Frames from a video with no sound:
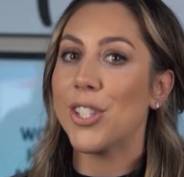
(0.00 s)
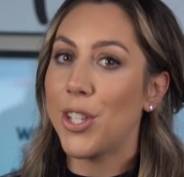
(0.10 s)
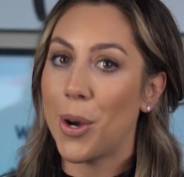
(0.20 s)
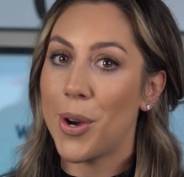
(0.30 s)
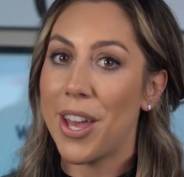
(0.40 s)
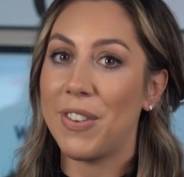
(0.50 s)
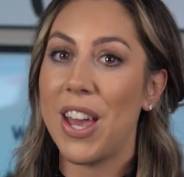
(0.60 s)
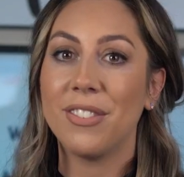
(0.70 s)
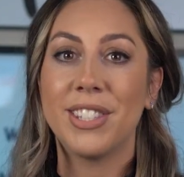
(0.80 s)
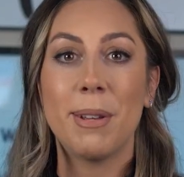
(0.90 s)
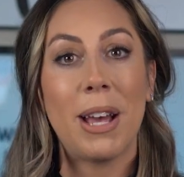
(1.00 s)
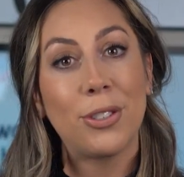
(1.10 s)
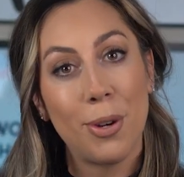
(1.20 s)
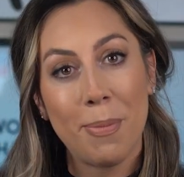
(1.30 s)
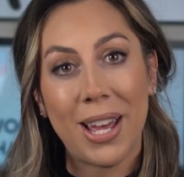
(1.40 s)
So if you have some
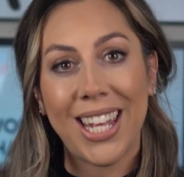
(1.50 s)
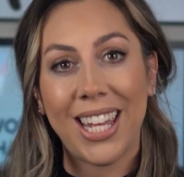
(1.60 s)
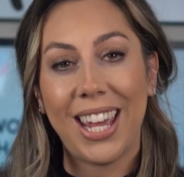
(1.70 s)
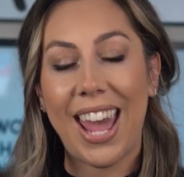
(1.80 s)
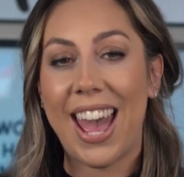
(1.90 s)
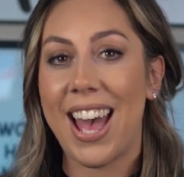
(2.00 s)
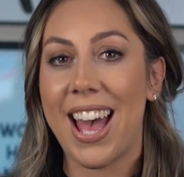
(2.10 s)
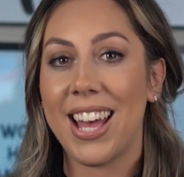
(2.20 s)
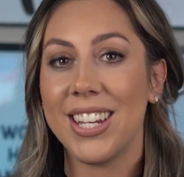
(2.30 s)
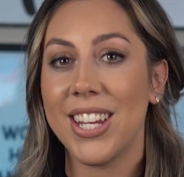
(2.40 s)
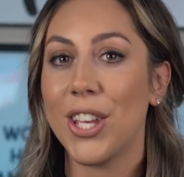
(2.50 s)
extra money and